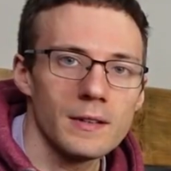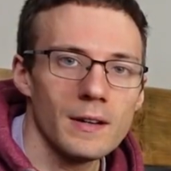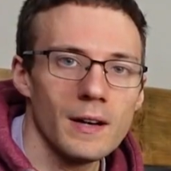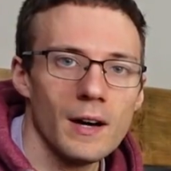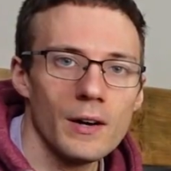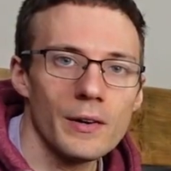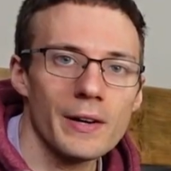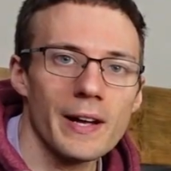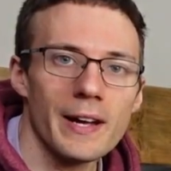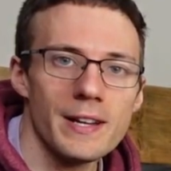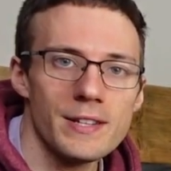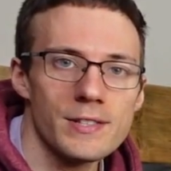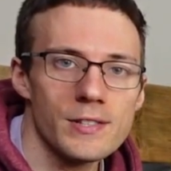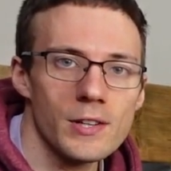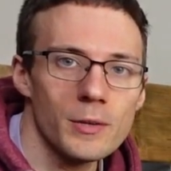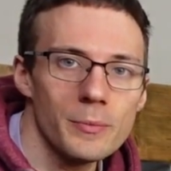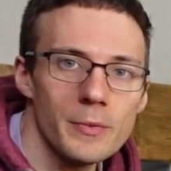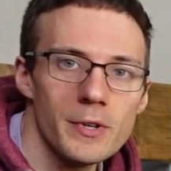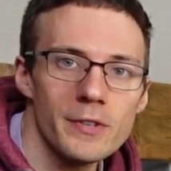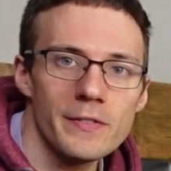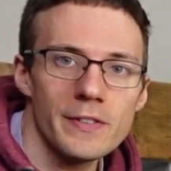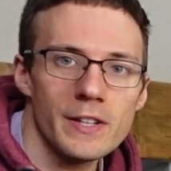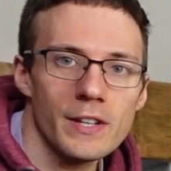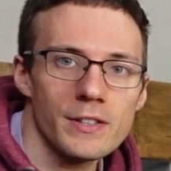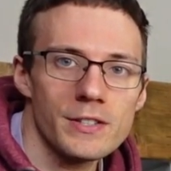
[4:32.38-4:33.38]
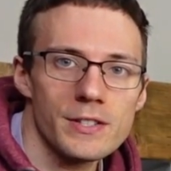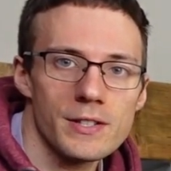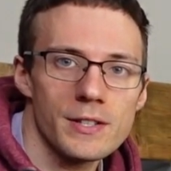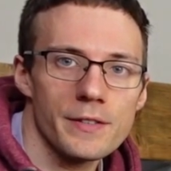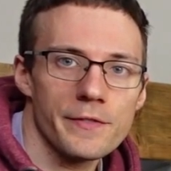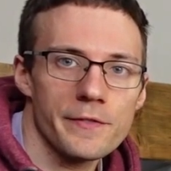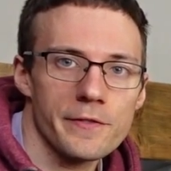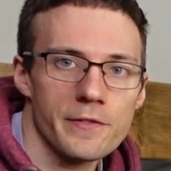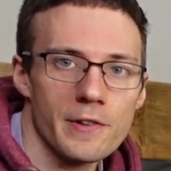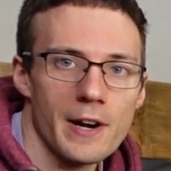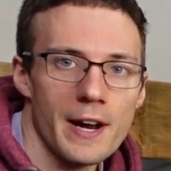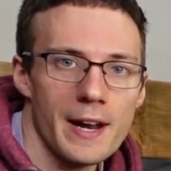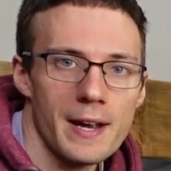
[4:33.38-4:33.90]
Okay, so moving on to the
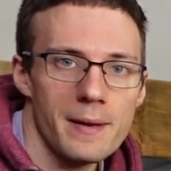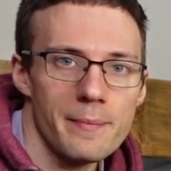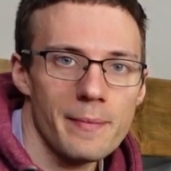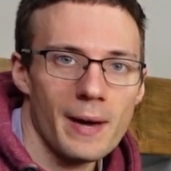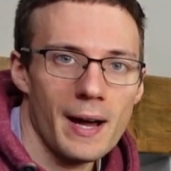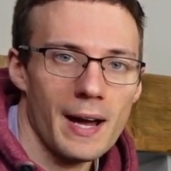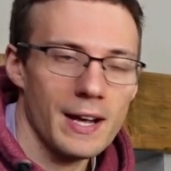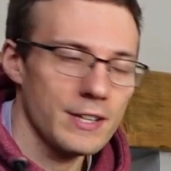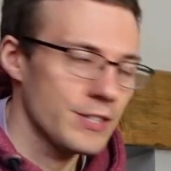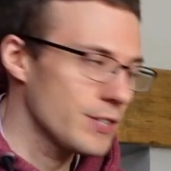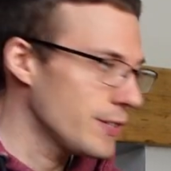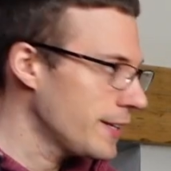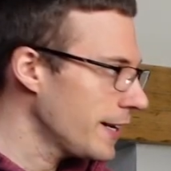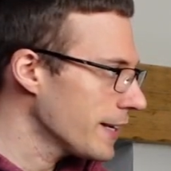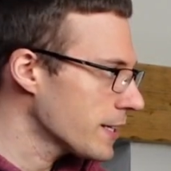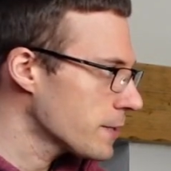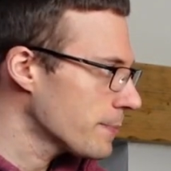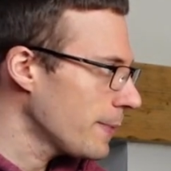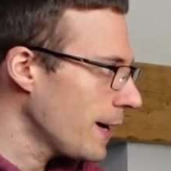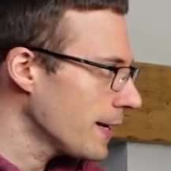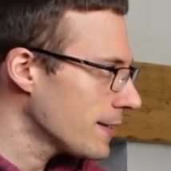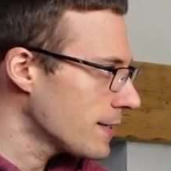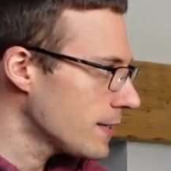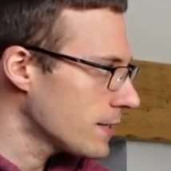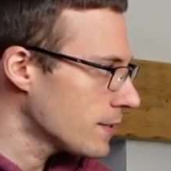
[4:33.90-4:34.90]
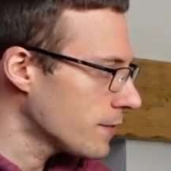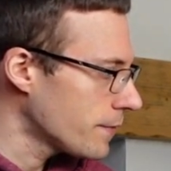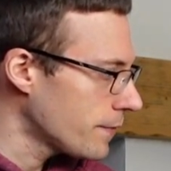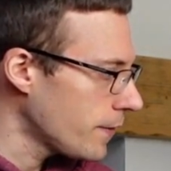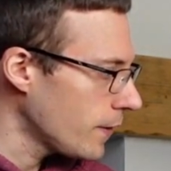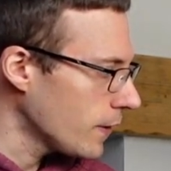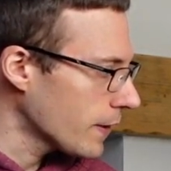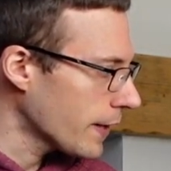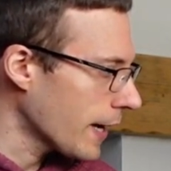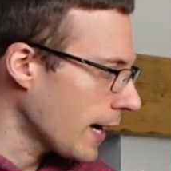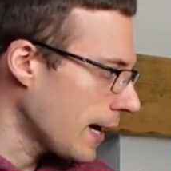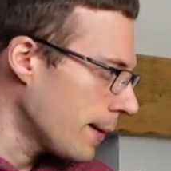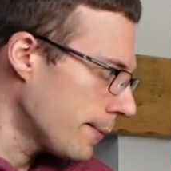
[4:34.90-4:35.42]
frame, as you'd expect, it's a
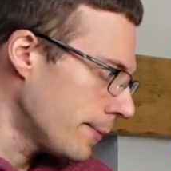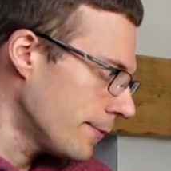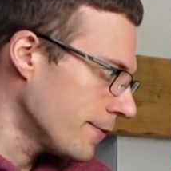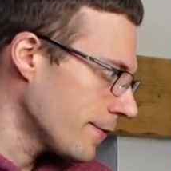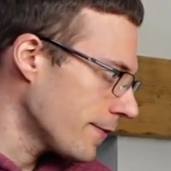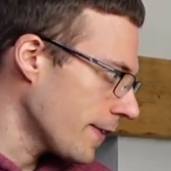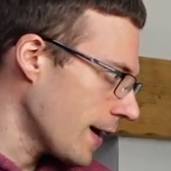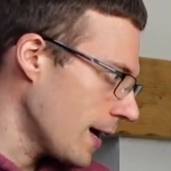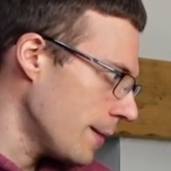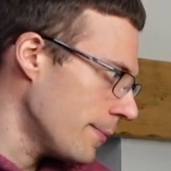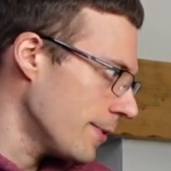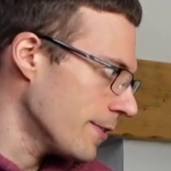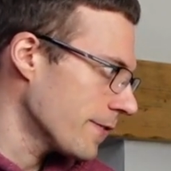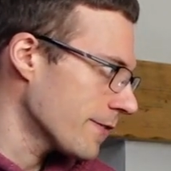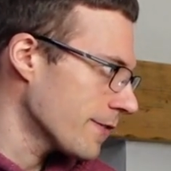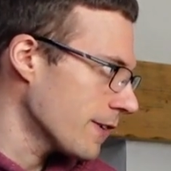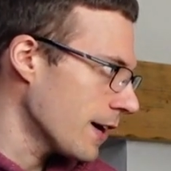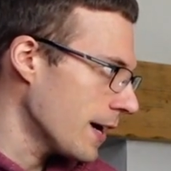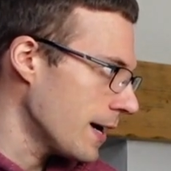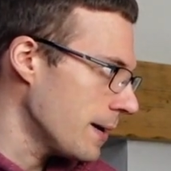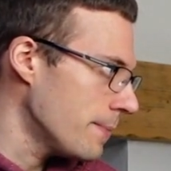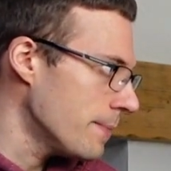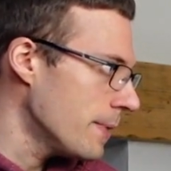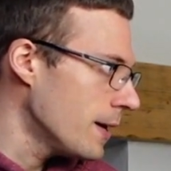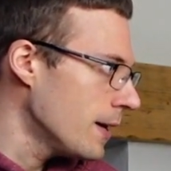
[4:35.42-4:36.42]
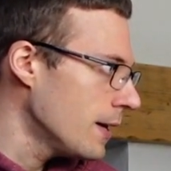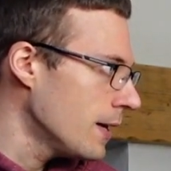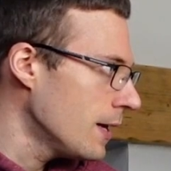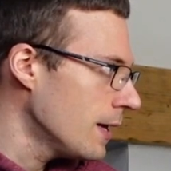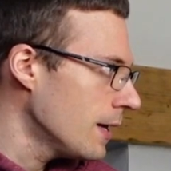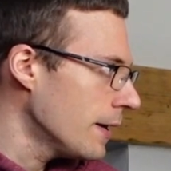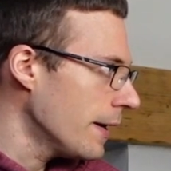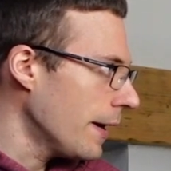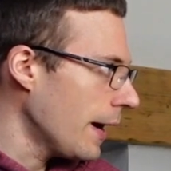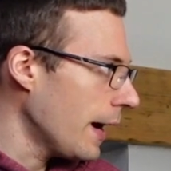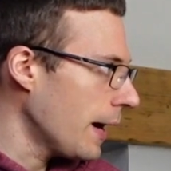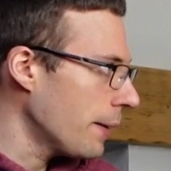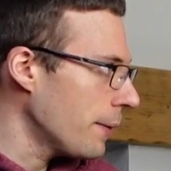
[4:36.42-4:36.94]
full carbon fibre frame.
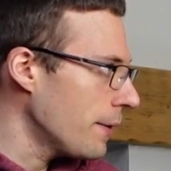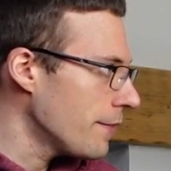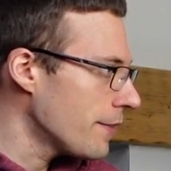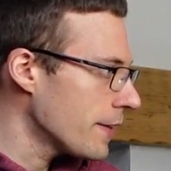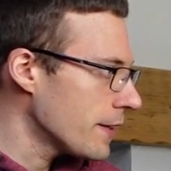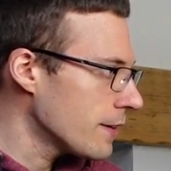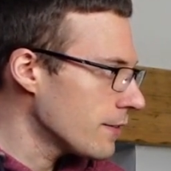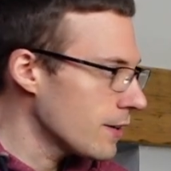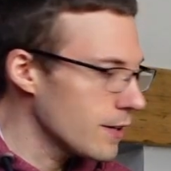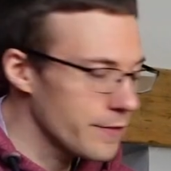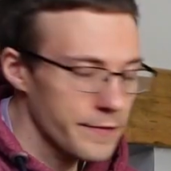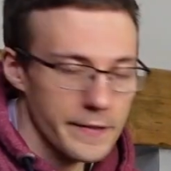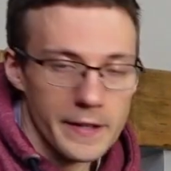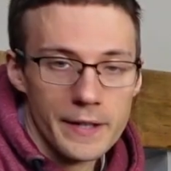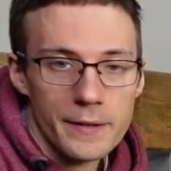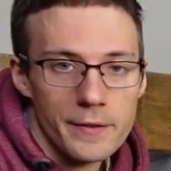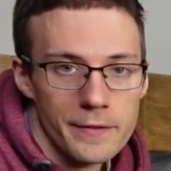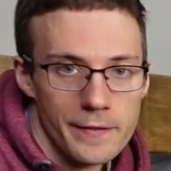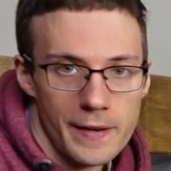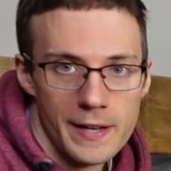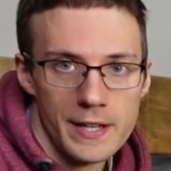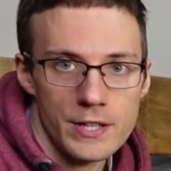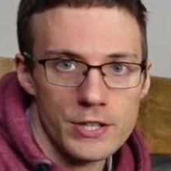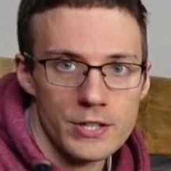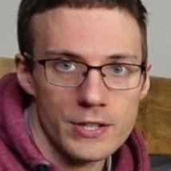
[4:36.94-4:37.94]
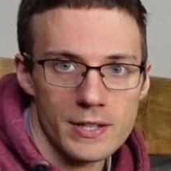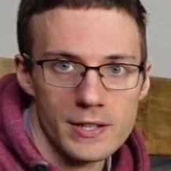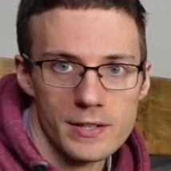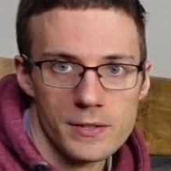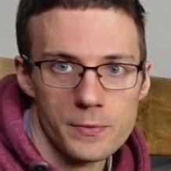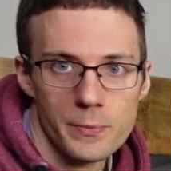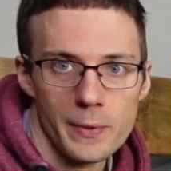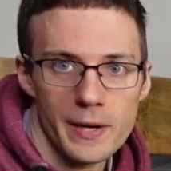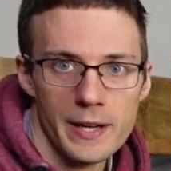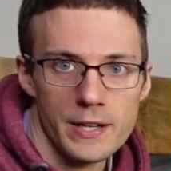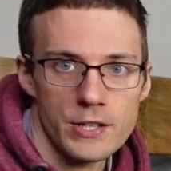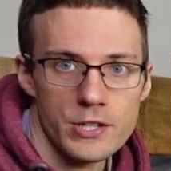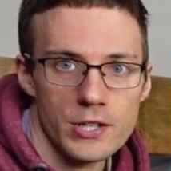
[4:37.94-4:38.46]
However, there are a few
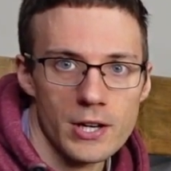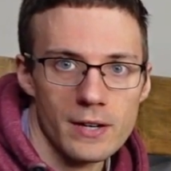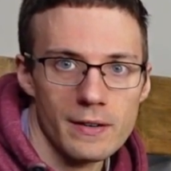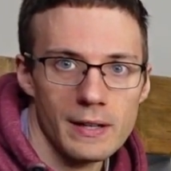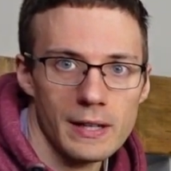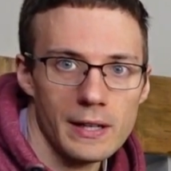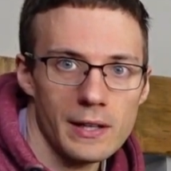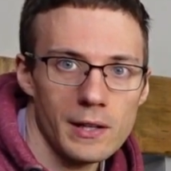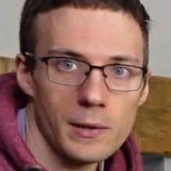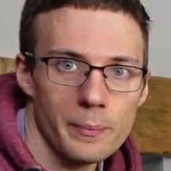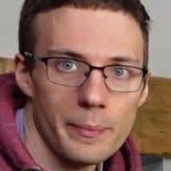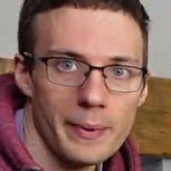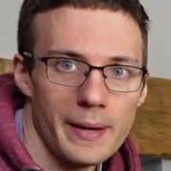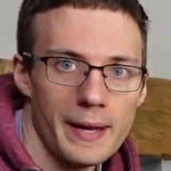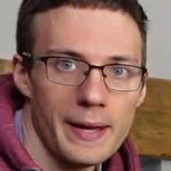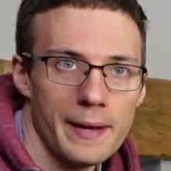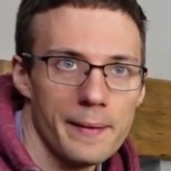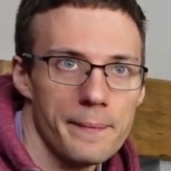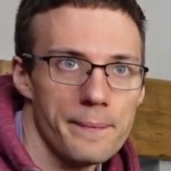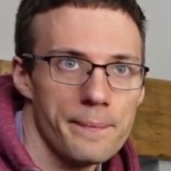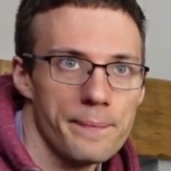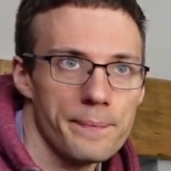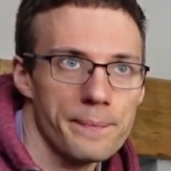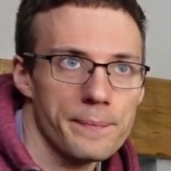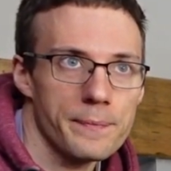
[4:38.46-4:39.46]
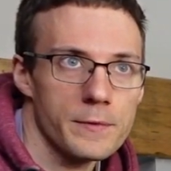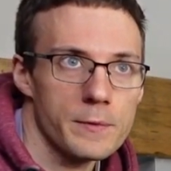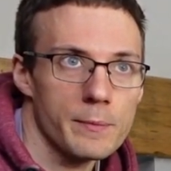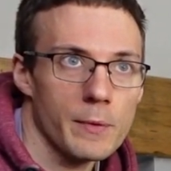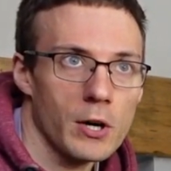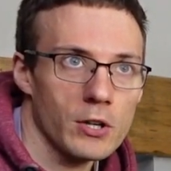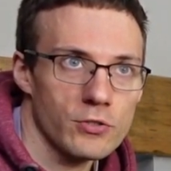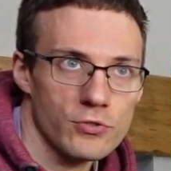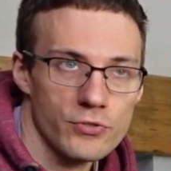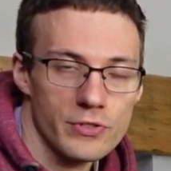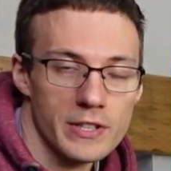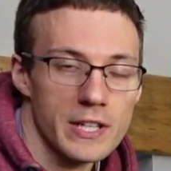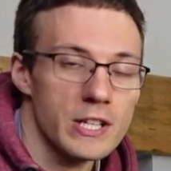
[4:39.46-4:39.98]
features which are a little bit
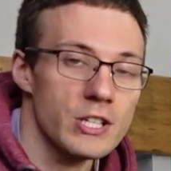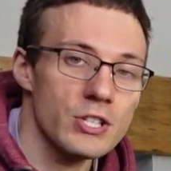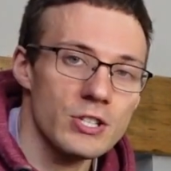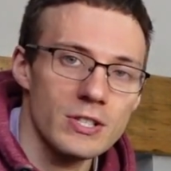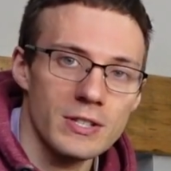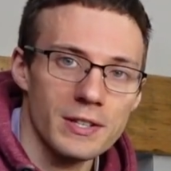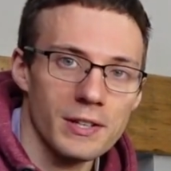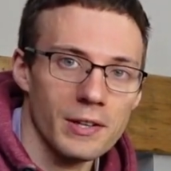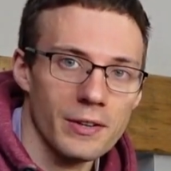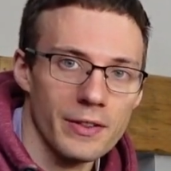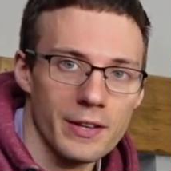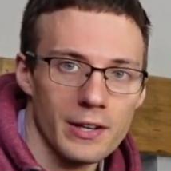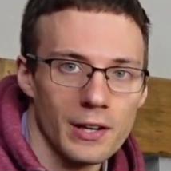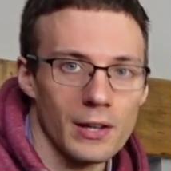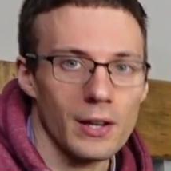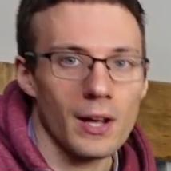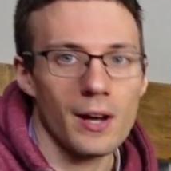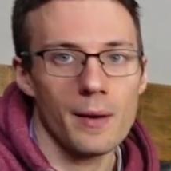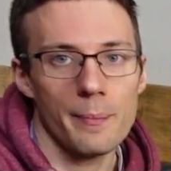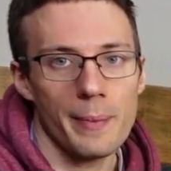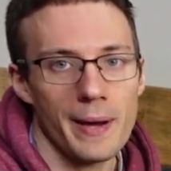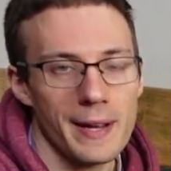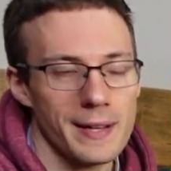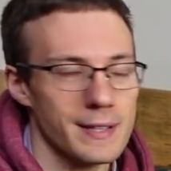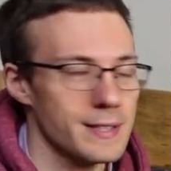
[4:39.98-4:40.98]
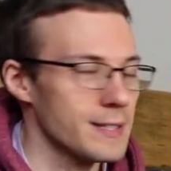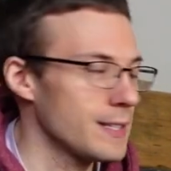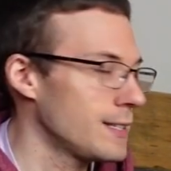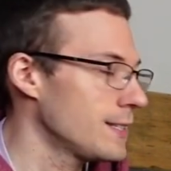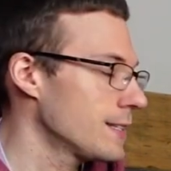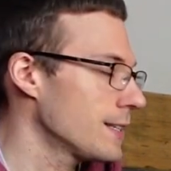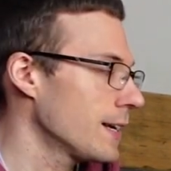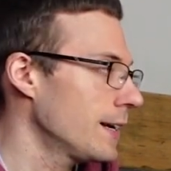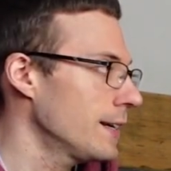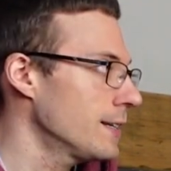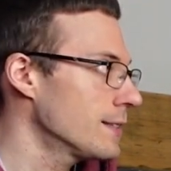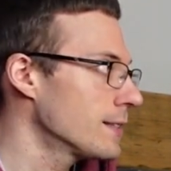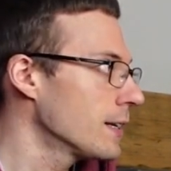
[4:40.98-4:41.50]
more traditional than a lot of bikes these
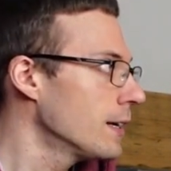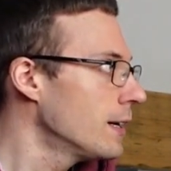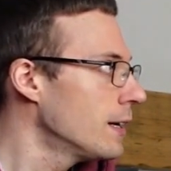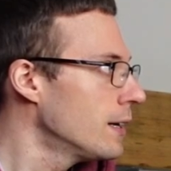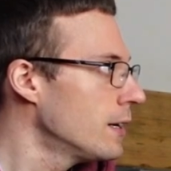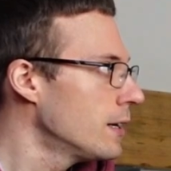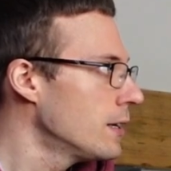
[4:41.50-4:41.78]
days.